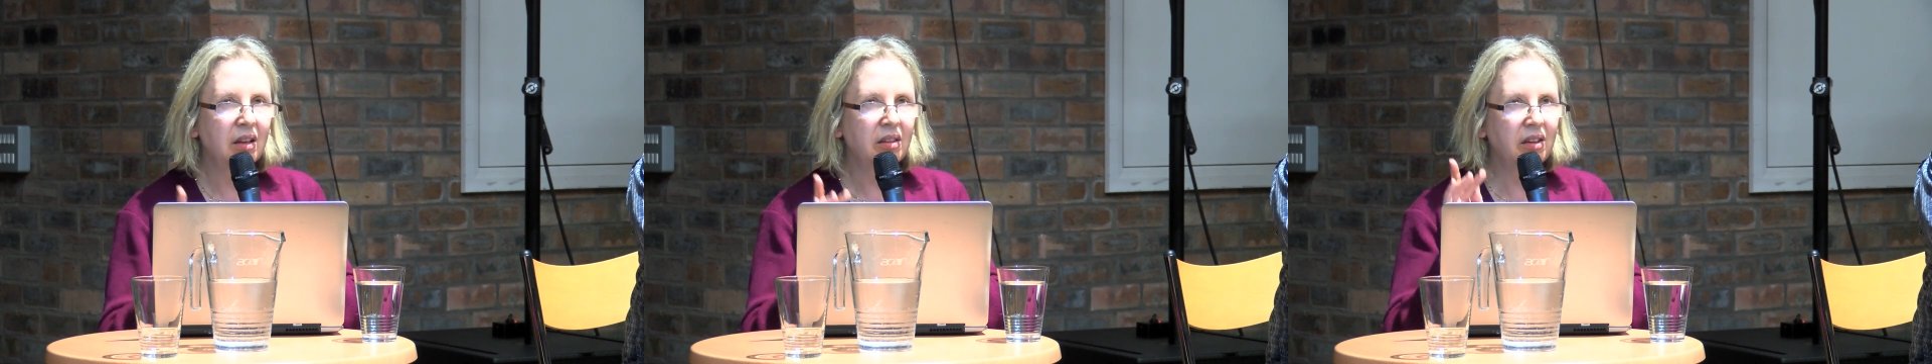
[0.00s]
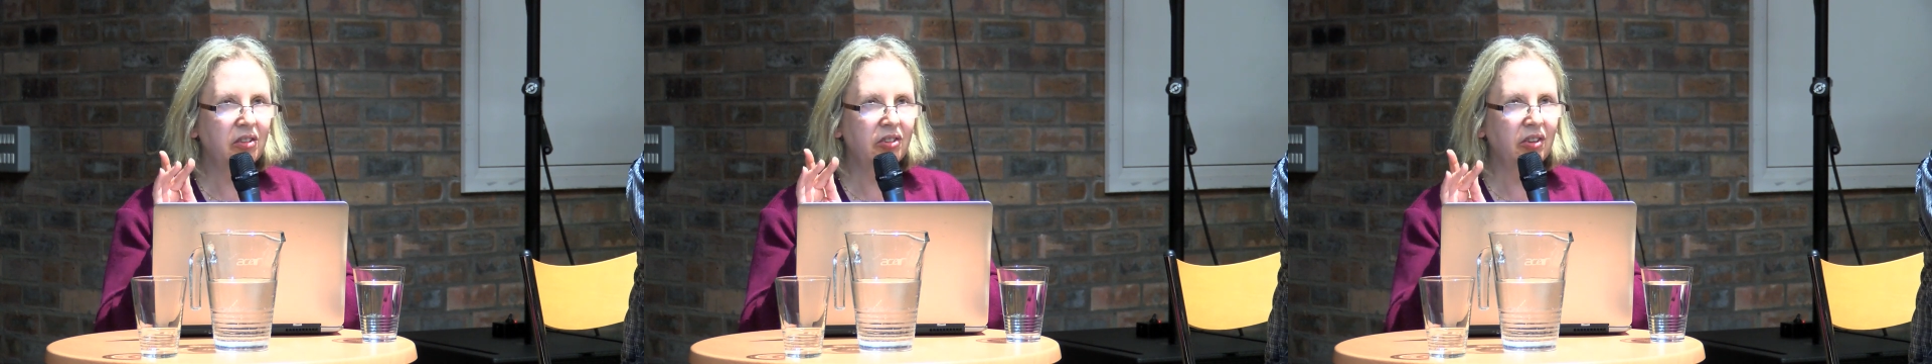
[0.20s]

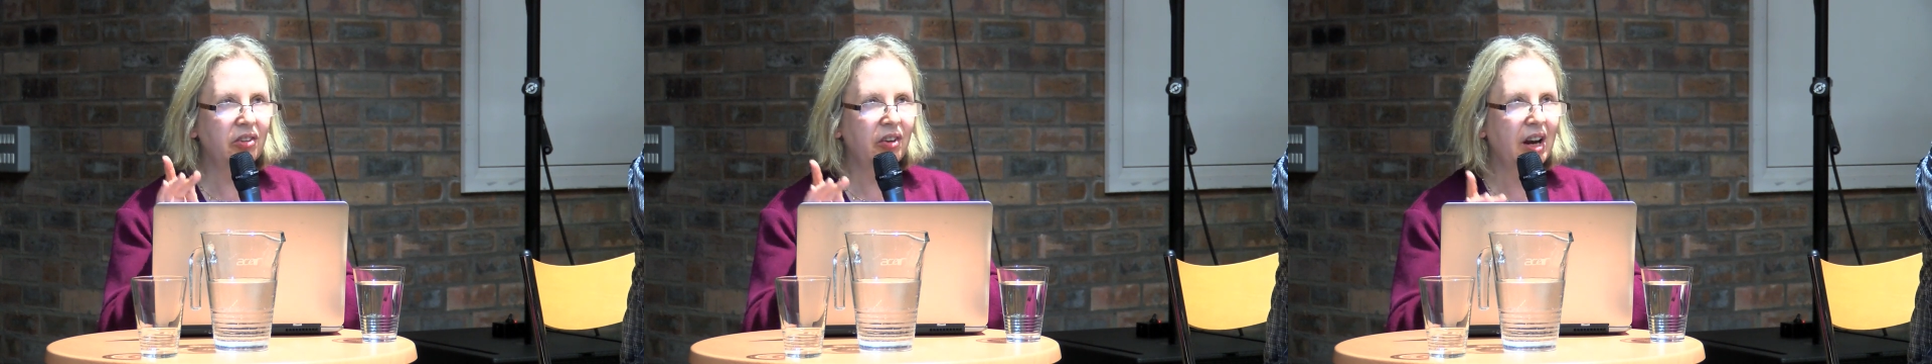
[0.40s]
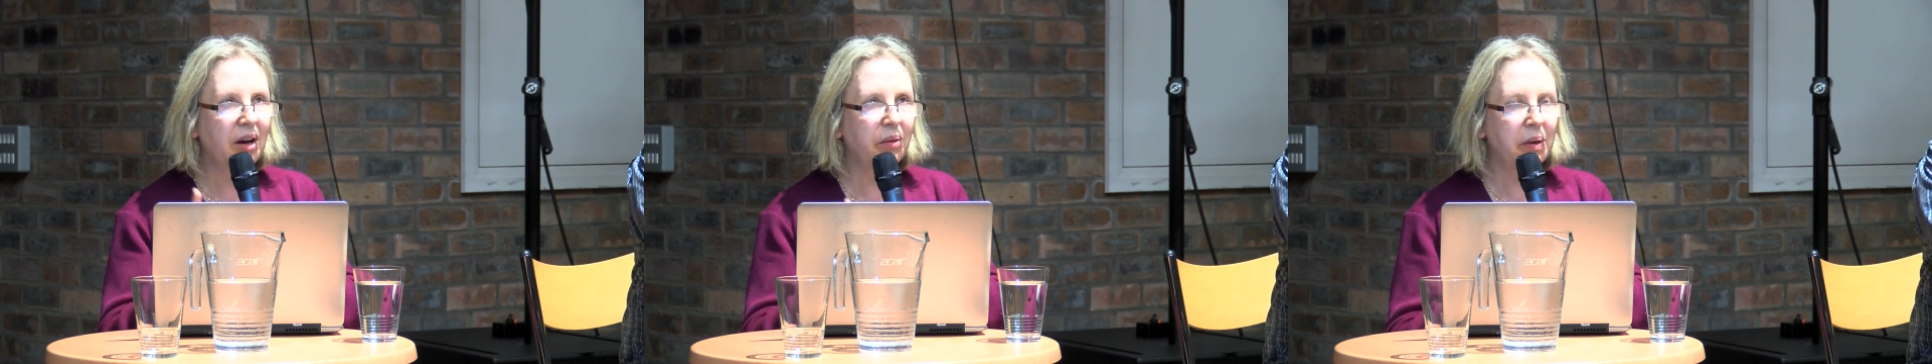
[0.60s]
This is
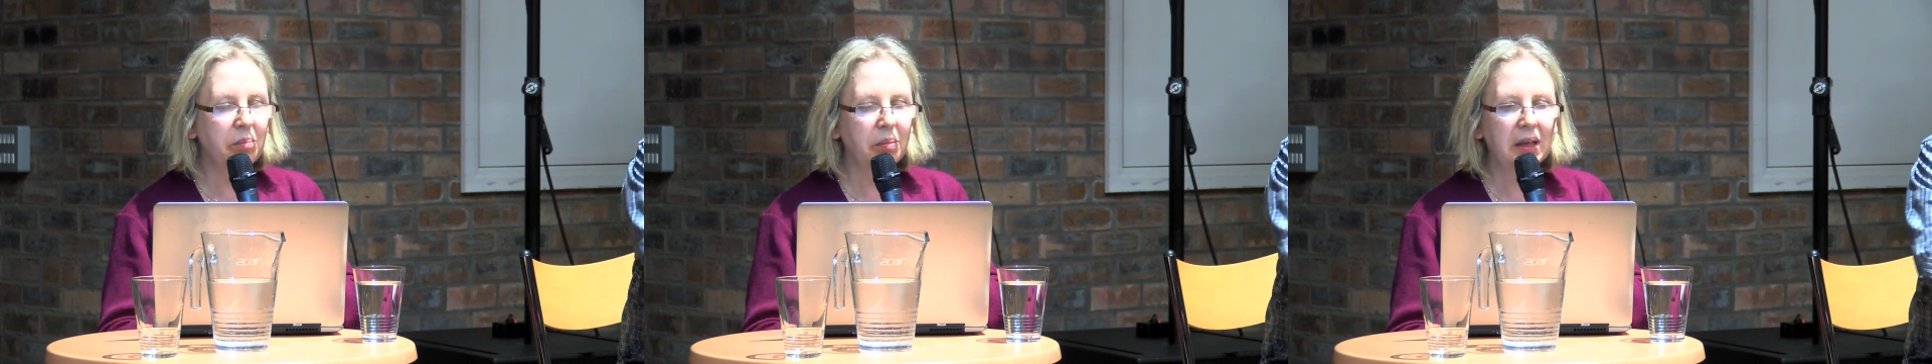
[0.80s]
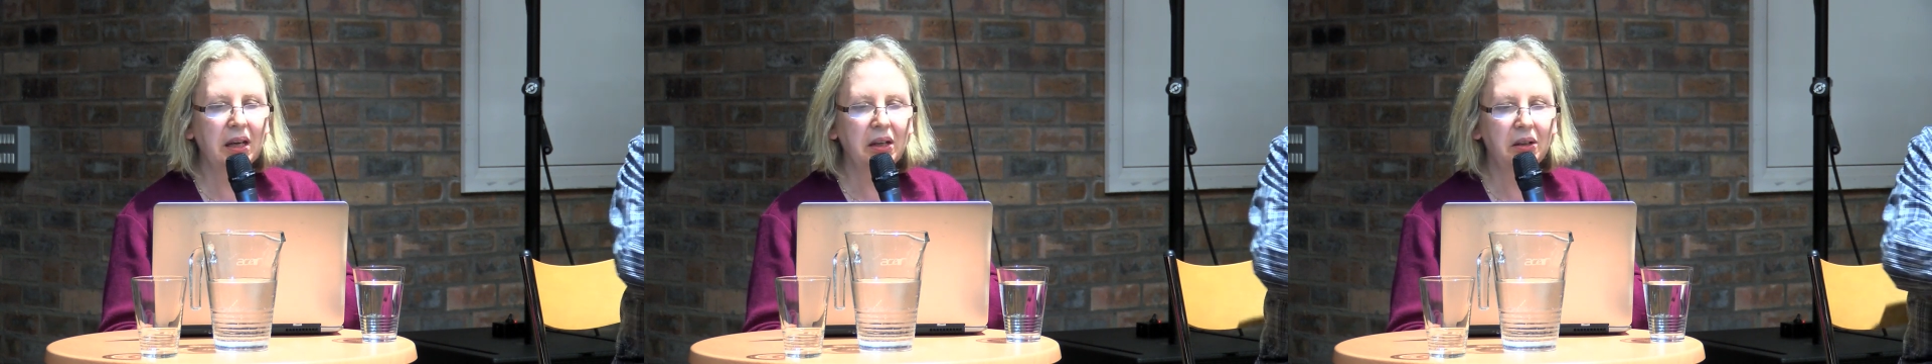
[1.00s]
how it
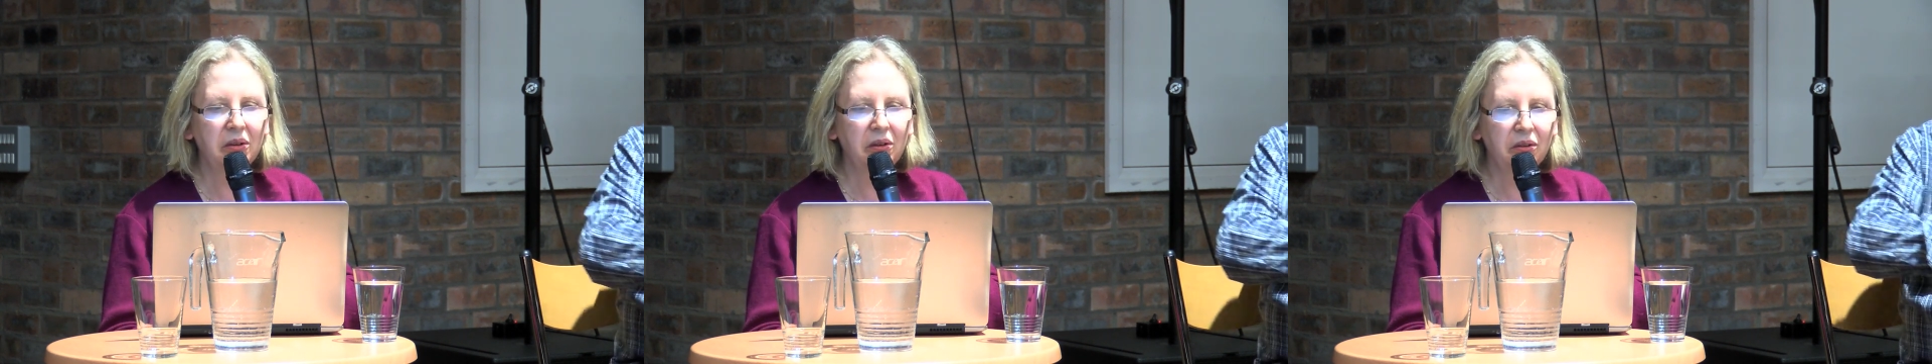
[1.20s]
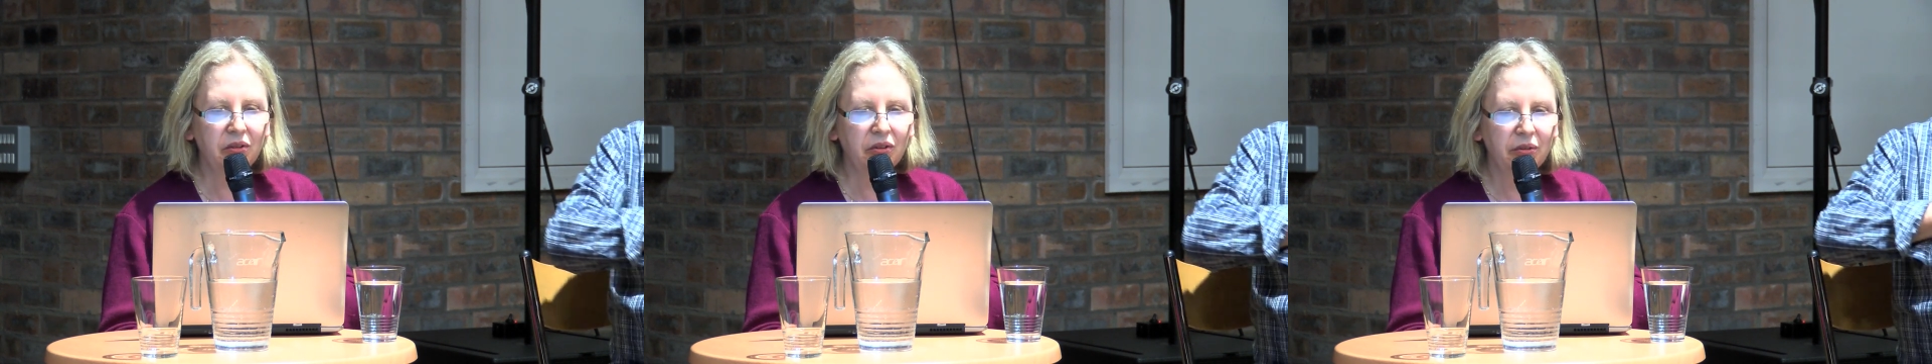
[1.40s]

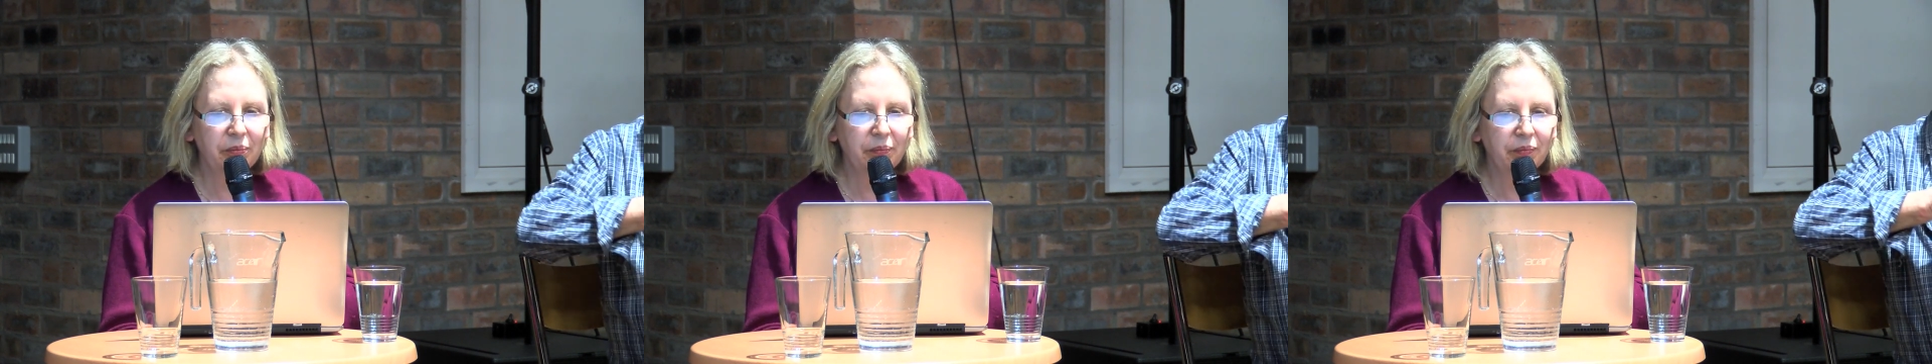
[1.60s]
begins.